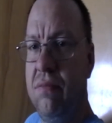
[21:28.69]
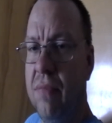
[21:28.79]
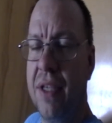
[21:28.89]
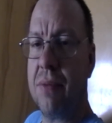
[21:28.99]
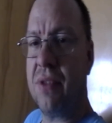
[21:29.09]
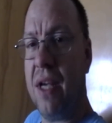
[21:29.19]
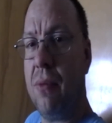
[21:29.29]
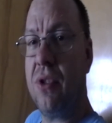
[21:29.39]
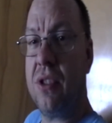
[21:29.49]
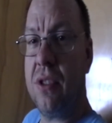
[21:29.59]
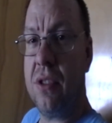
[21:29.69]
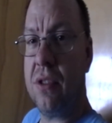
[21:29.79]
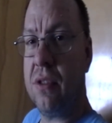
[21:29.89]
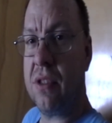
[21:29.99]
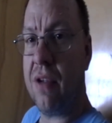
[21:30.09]
make some
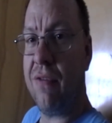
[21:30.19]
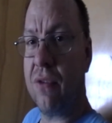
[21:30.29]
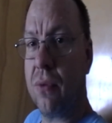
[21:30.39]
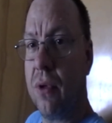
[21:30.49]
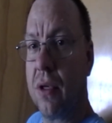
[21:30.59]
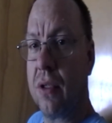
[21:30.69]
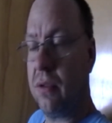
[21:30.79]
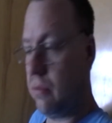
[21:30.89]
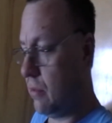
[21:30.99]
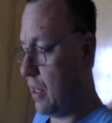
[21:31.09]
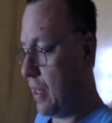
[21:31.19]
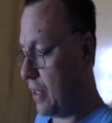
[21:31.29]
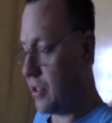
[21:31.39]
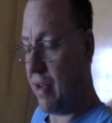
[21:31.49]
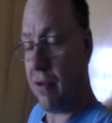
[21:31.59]
sandwiches and stuff for work. I
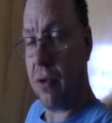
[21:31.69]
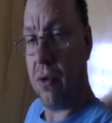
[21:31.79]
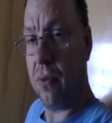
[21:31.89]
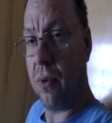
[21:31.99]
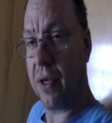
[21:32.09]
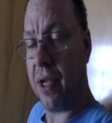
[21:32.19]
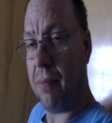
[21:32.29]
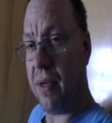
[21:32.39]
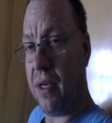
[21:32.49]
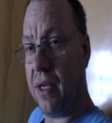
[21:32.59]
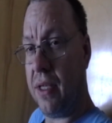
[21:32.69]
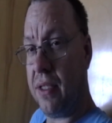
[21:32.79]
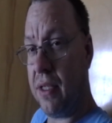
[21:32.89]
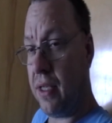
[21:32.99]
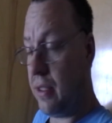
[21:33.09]
actually have to go to work at midnight
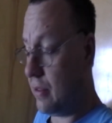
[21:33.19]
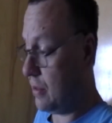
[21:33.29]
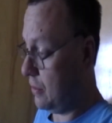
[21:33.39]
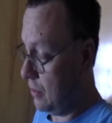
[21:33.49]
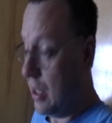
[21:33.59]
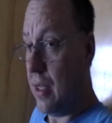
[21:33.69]
tonight, so